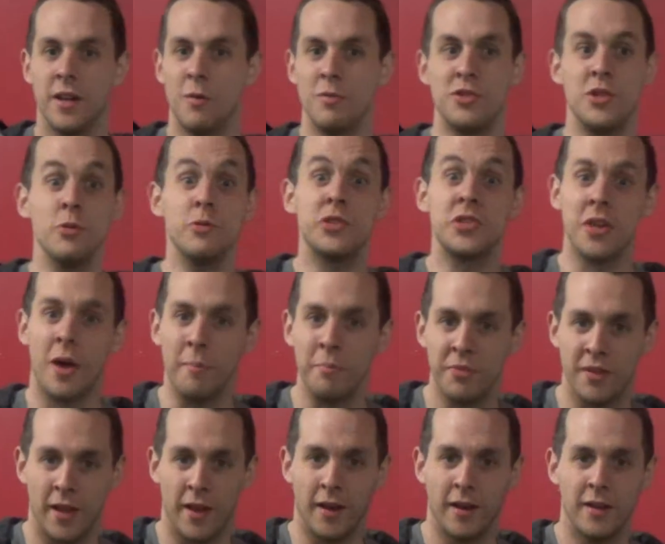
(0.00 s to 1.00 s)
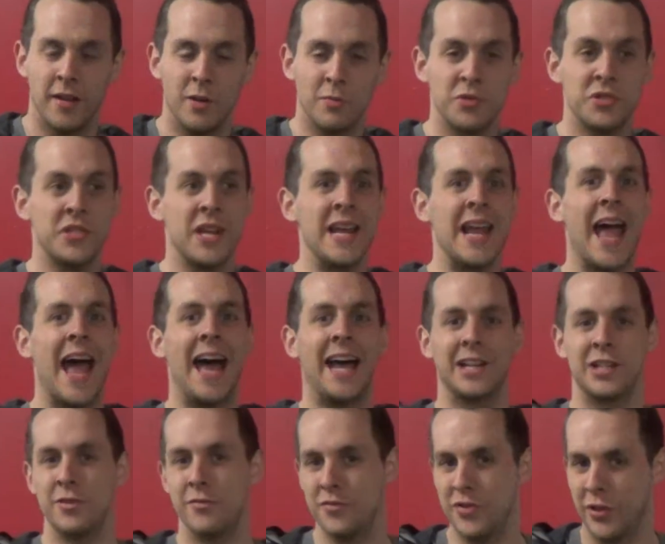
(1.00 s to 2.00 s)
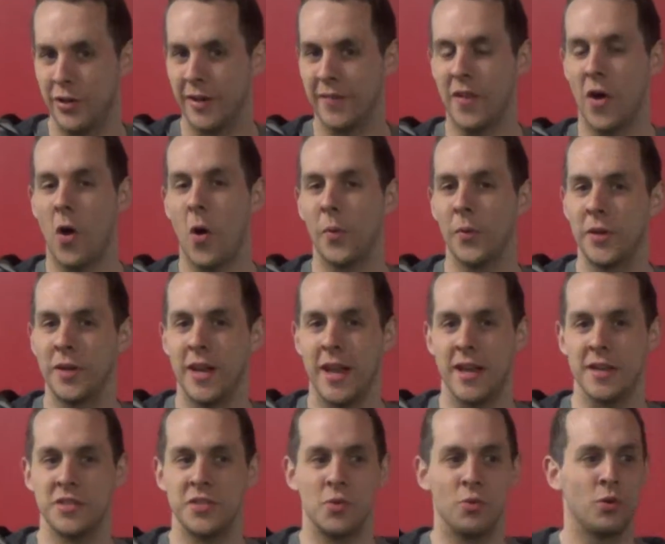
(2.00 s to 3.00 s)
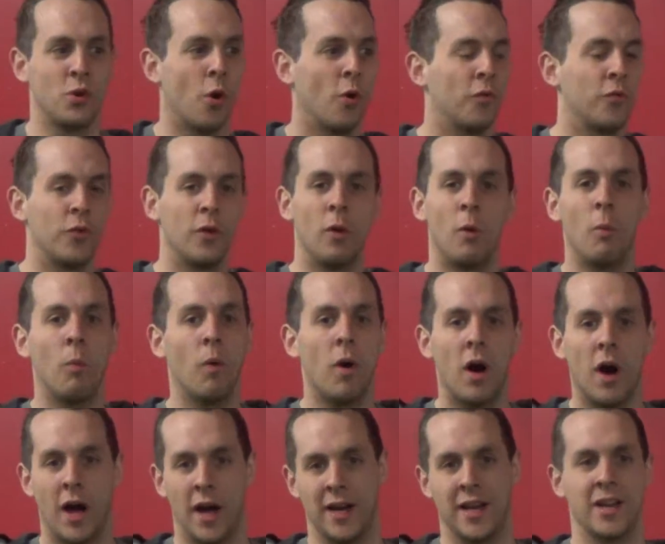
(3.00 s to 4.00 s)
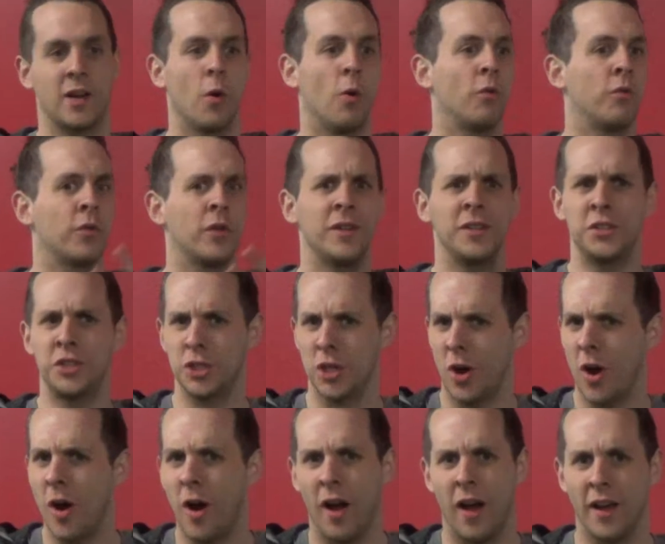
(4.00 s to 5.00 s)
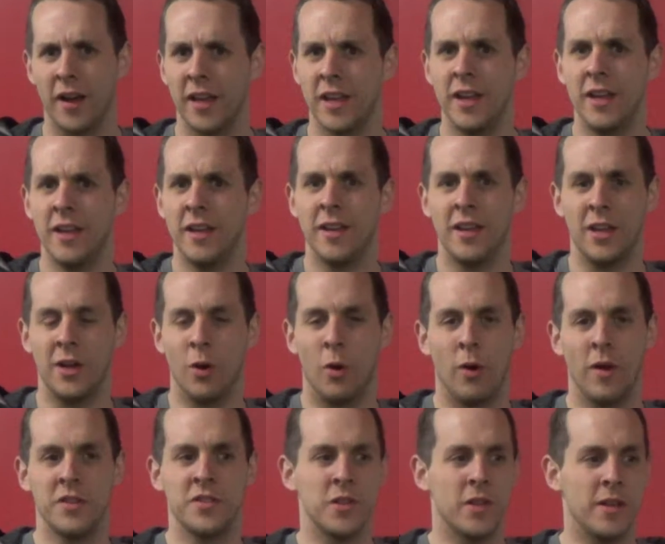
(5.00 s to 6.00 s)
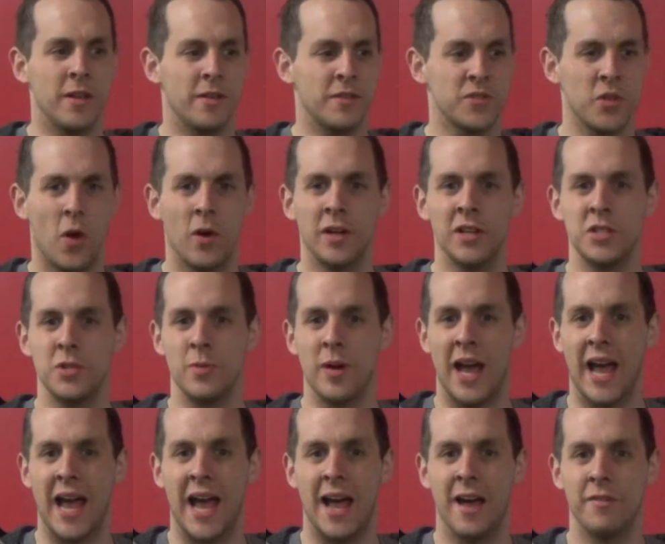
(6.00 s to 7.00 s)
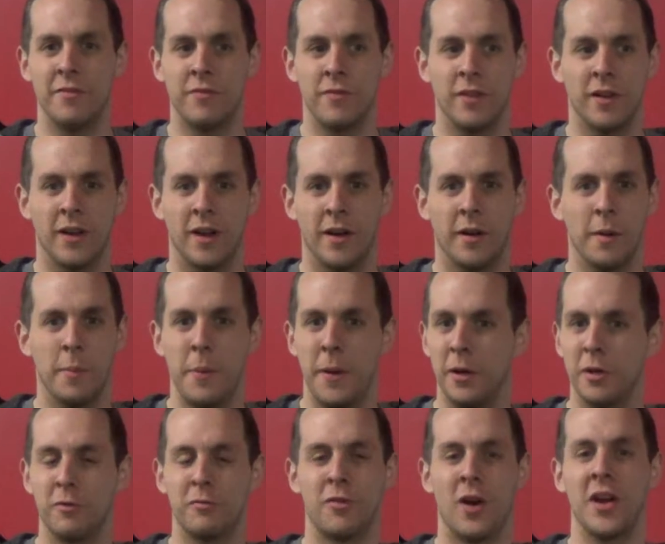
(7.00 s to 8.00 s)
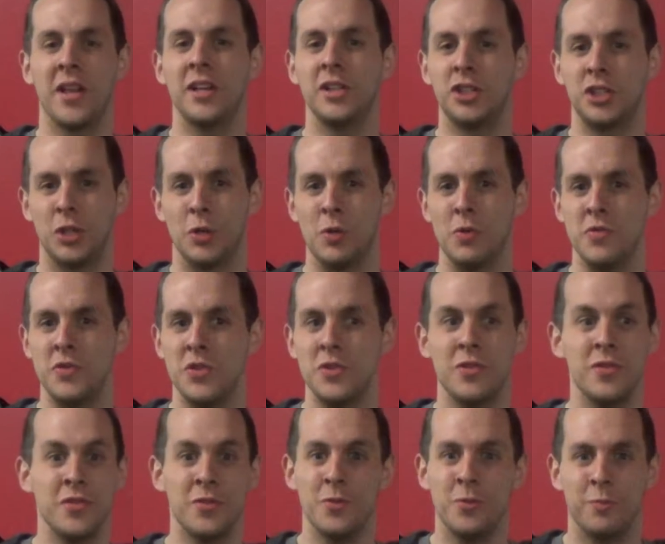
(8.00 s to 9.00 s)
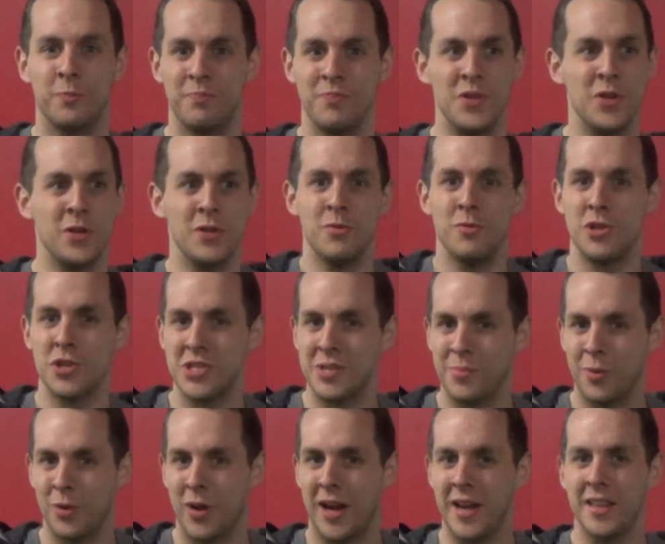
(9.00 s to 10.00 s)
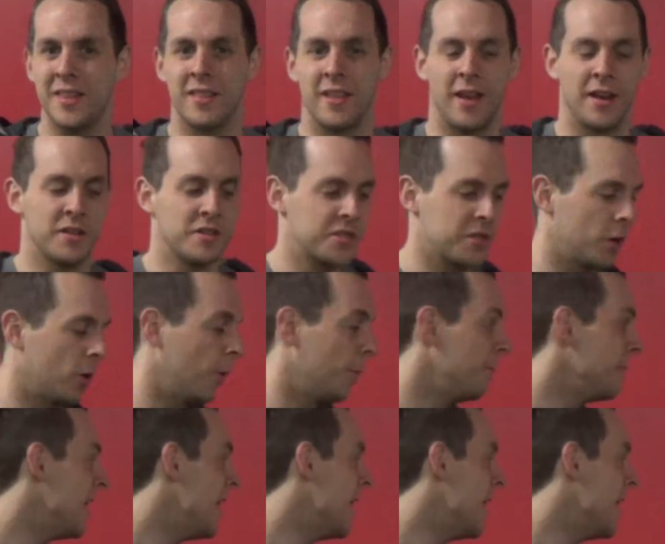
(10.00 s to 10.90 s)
do something. Stay active during the holidays. Go for a walk, go for a jog. As long as you have a pair of running shoes, you can do just about anything. So